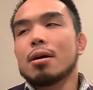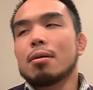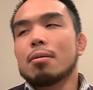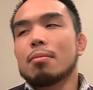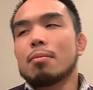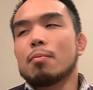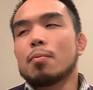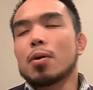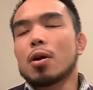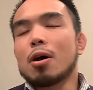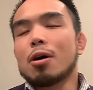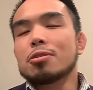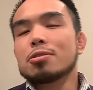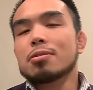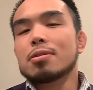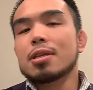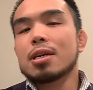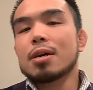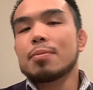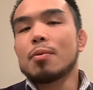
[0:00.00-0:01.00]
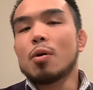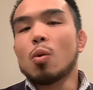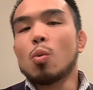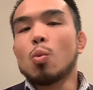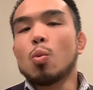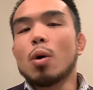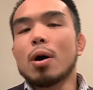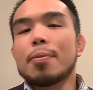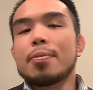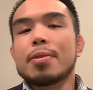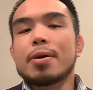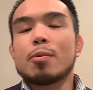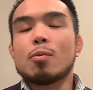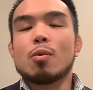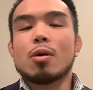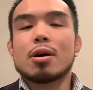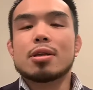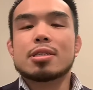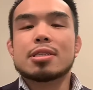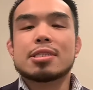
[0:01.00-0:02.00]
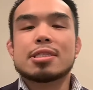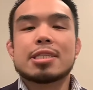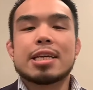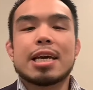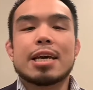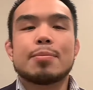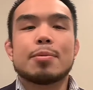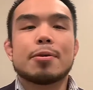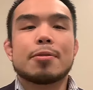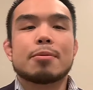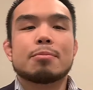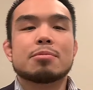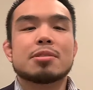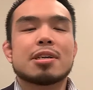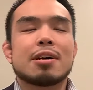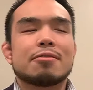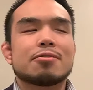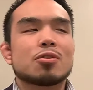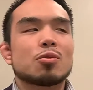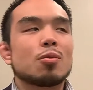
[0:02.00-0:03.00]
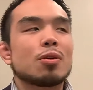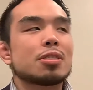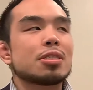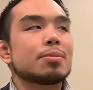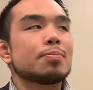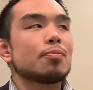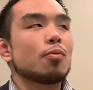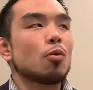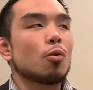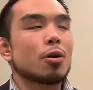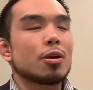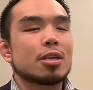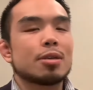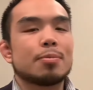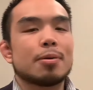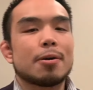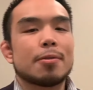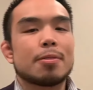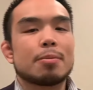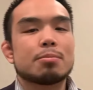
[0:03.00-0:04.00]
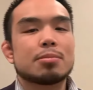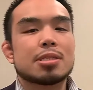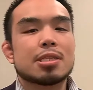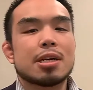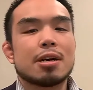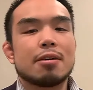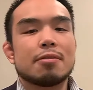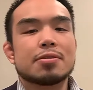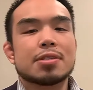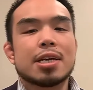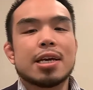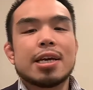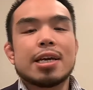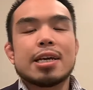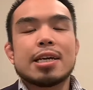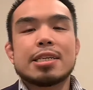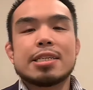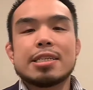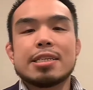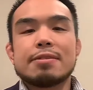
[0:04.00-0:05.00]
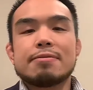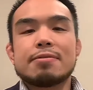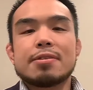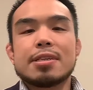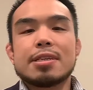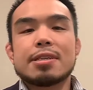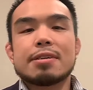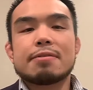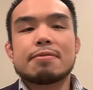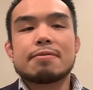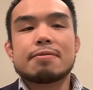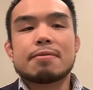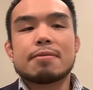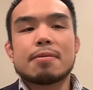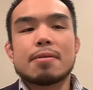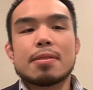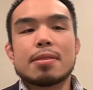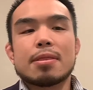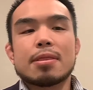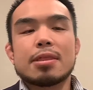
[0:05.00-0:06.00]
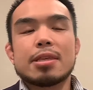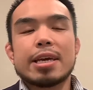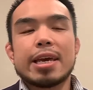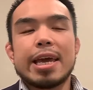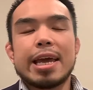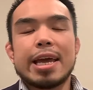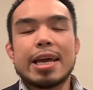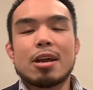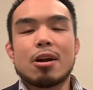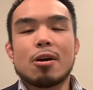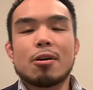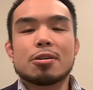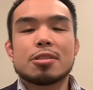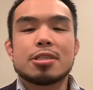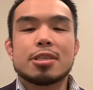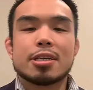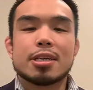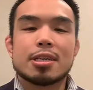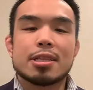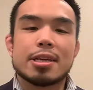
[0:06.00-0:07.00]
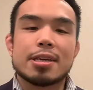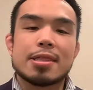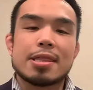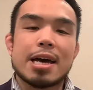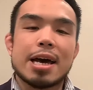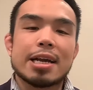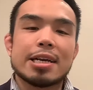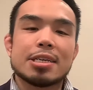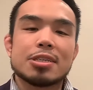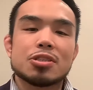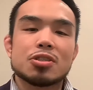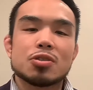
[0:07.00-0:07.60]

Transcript: But also think about what they want to say about themselves or what's important about themselves. And even if they can't articulate that into